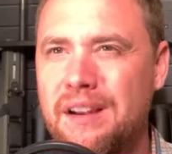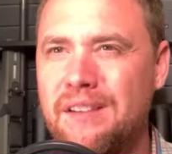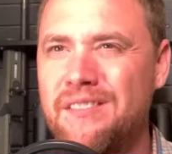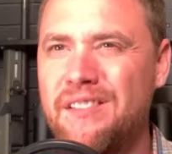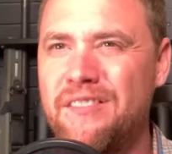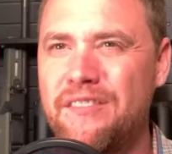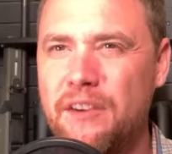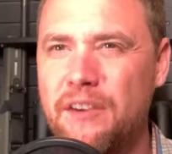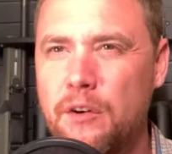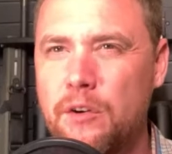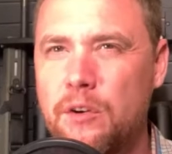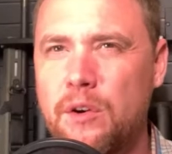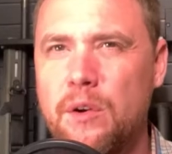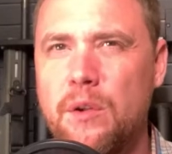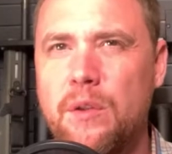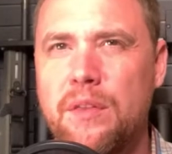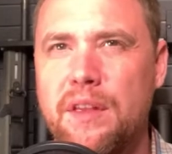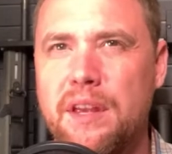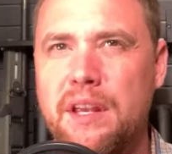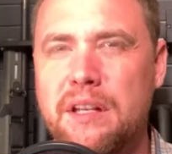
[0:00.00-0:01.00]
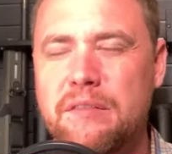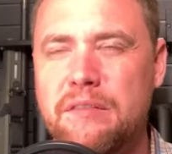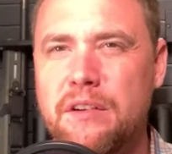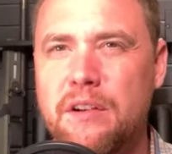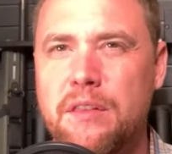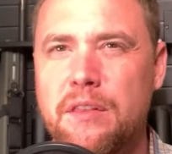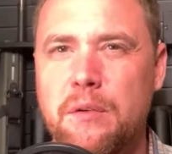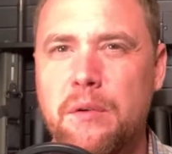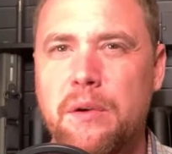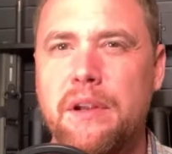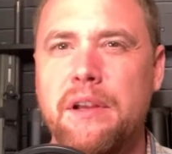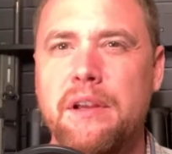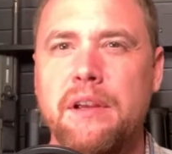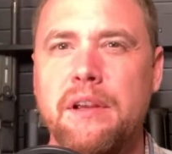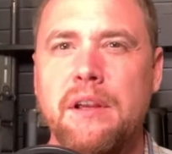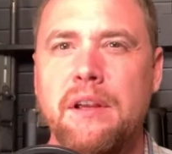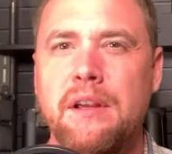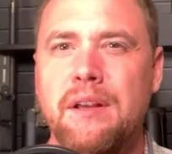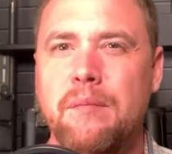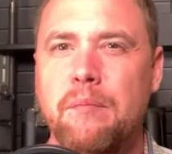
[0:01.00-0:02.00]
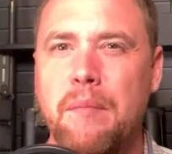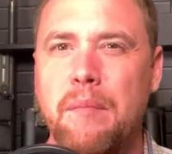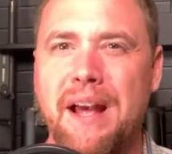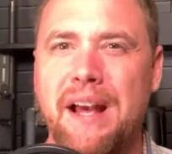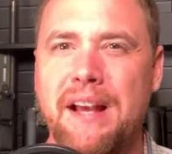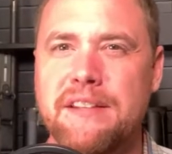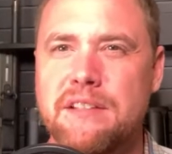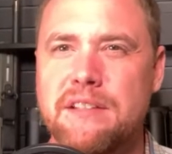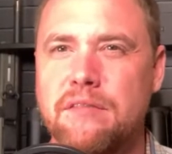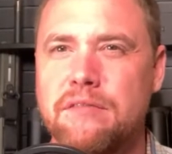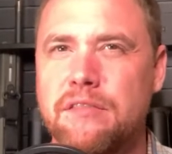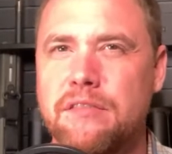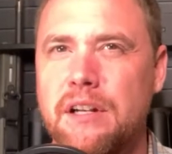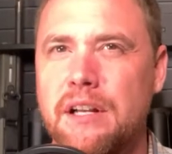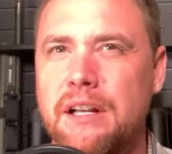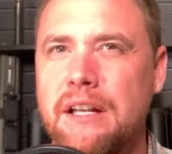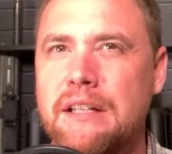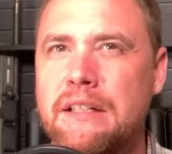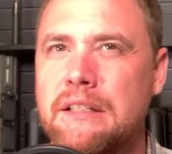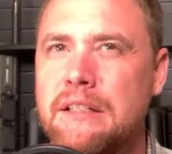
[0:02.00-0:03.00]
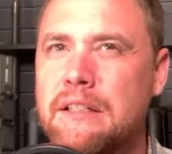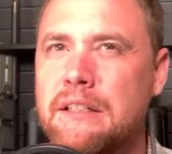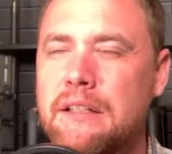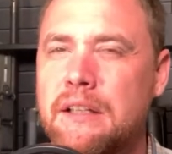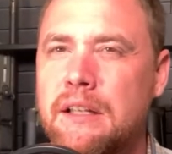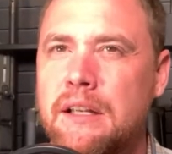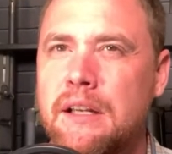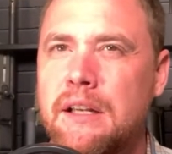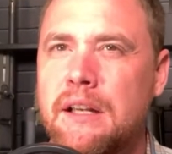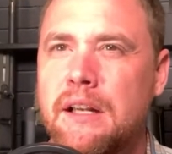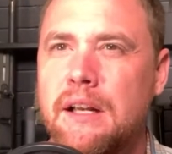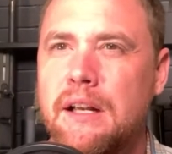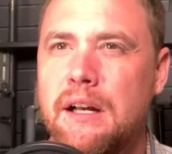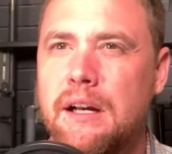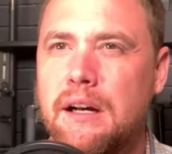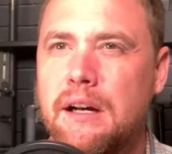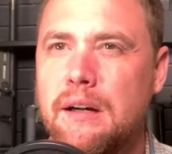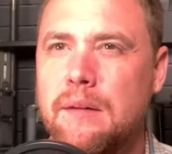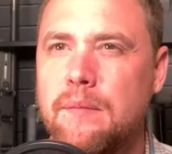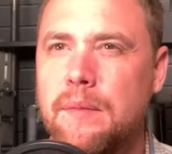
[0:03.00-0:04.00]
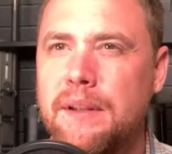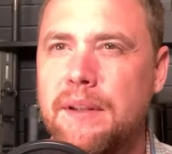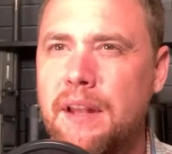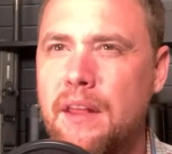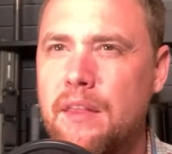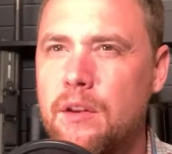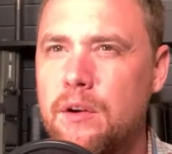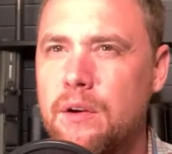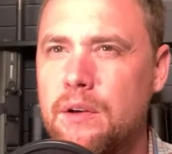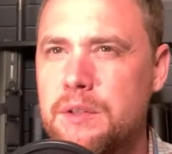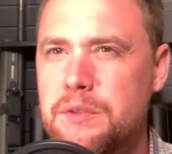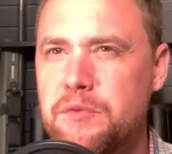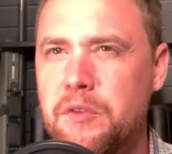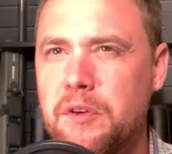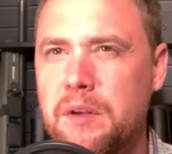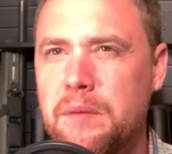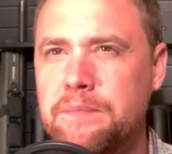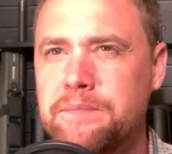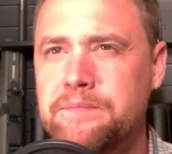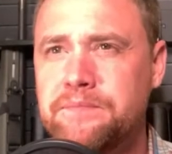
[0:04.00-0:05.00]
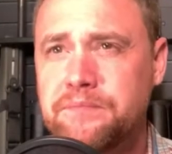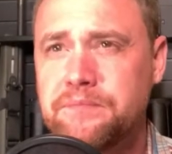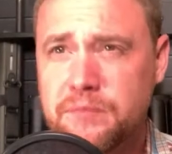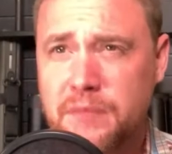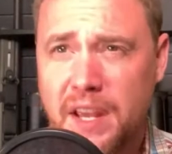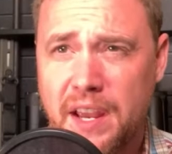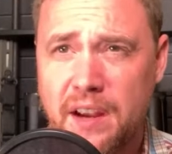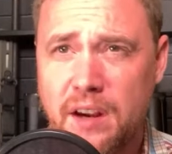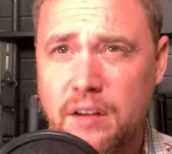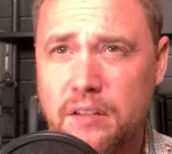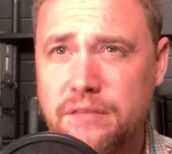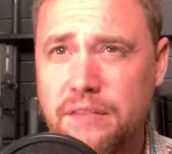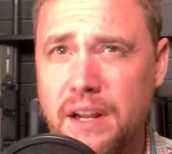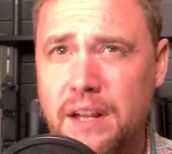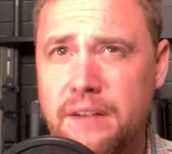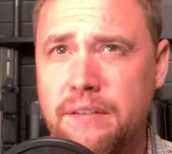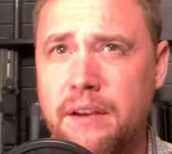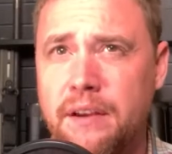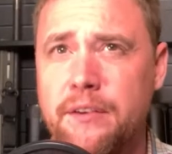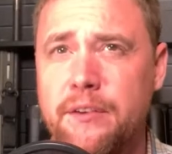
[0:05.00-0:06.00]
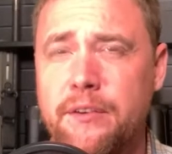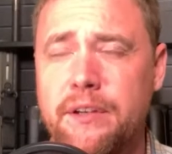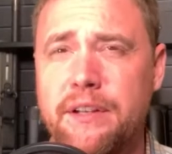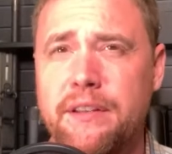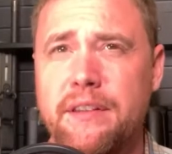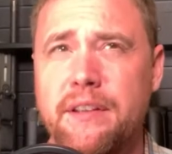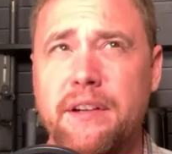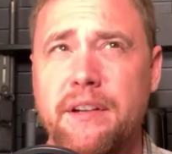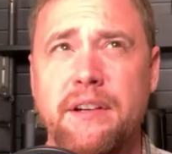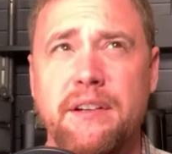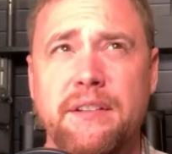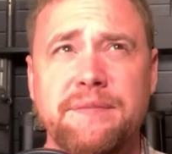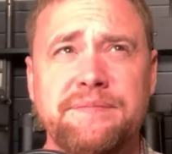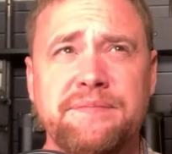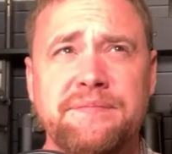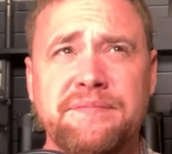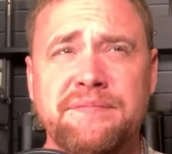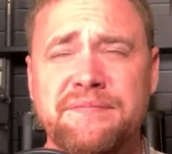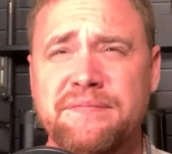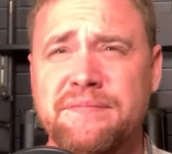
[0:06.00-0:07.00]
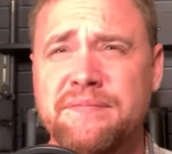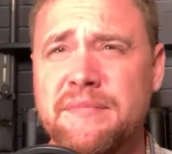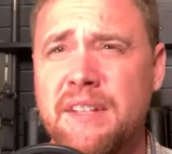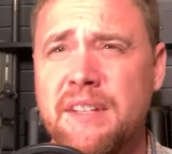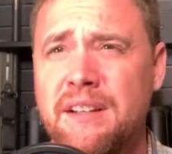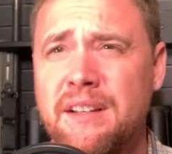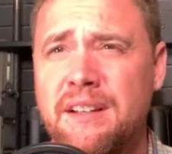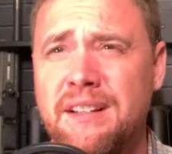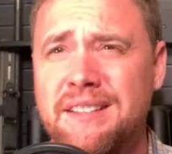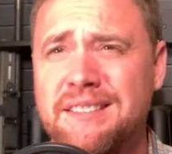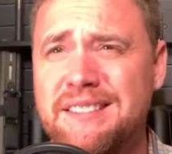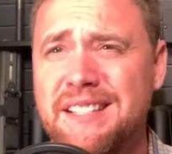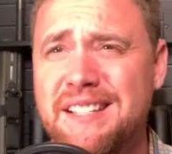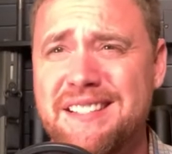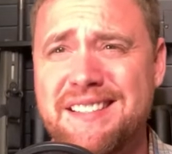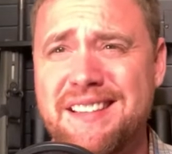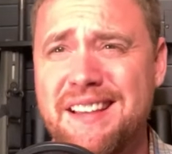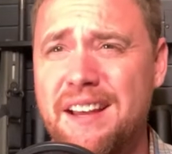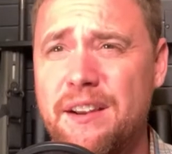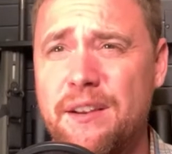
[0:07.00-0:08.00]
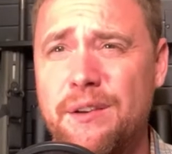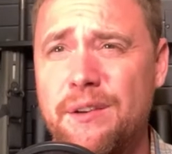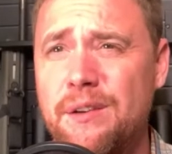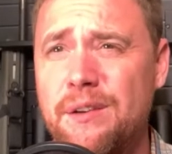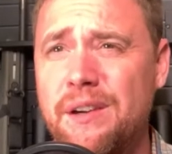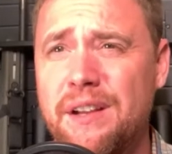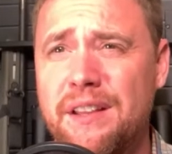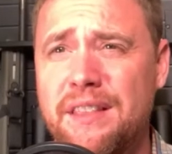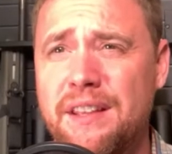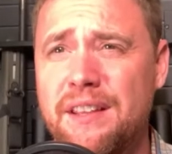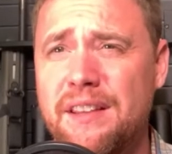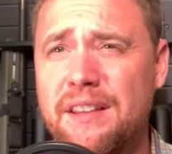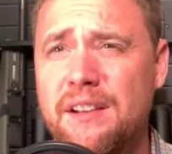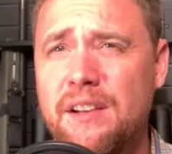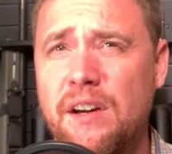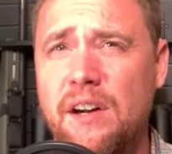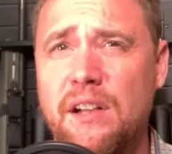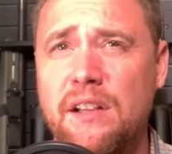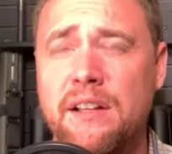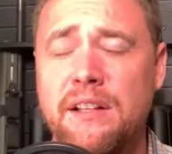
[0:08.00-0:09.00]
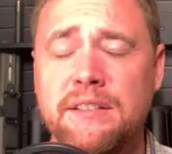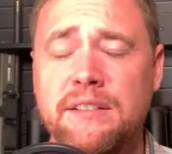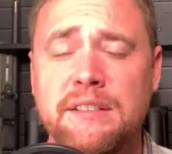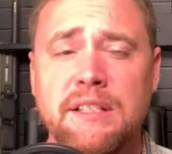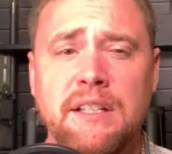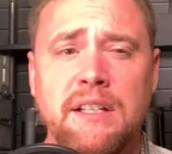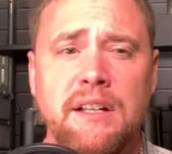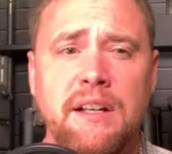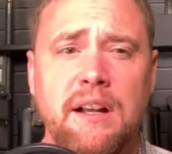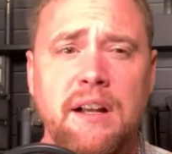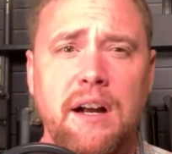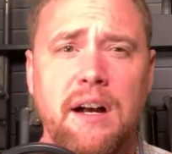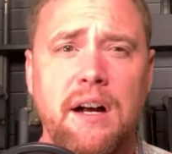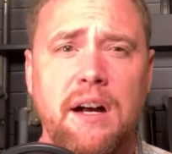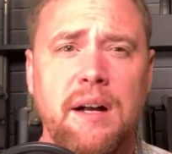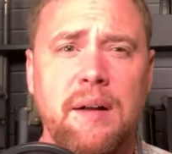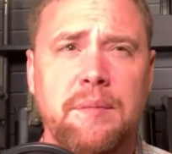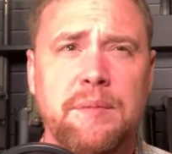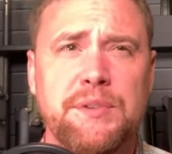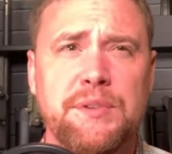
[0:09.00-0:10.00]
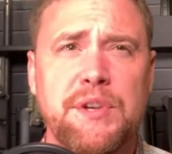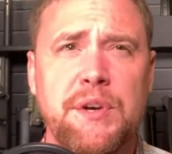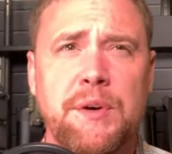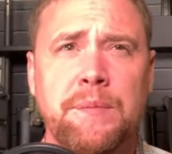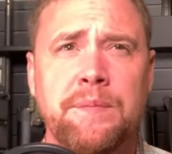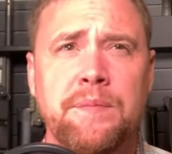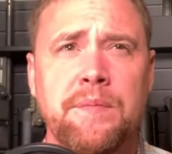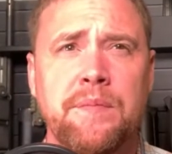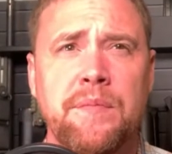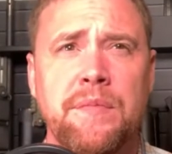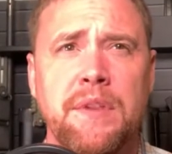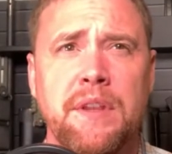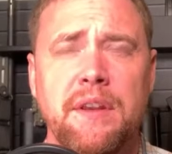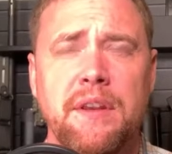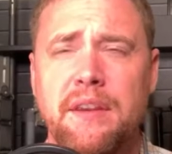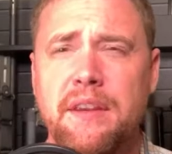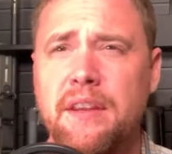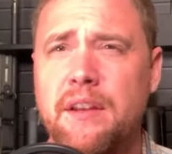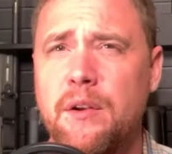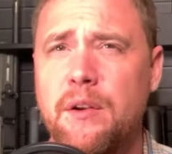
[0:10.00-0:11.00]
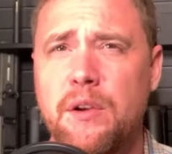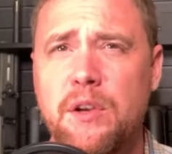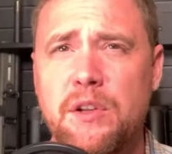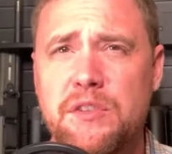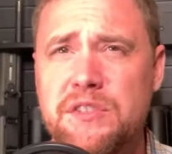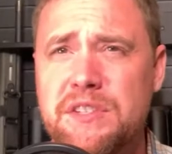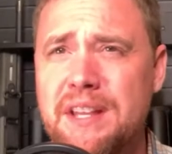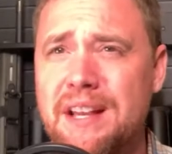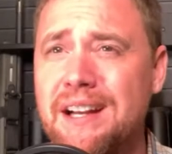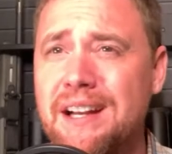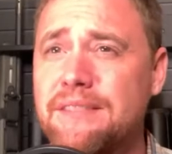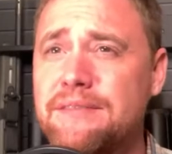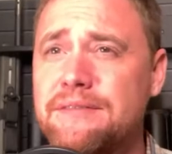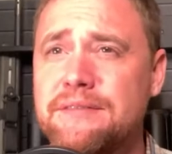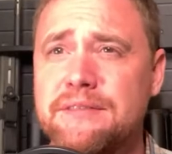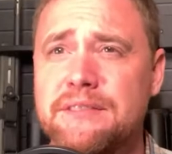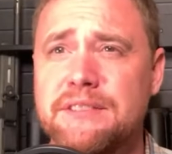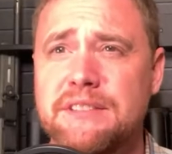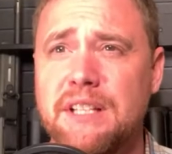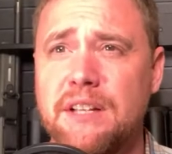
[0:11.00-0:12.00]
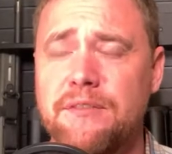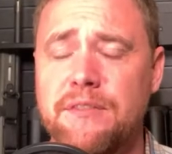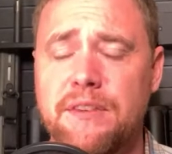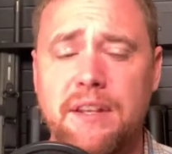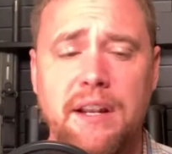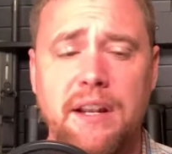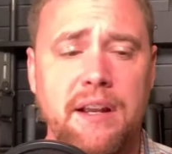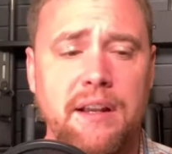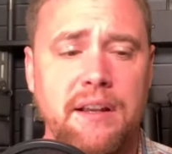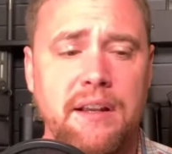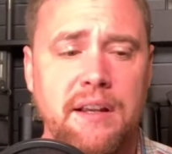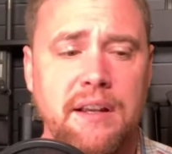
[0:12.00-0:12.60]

of a Velcro thing for 3 mags up front. And another is from AR 500. They're Testado, I think they call it. So, good stuff that I've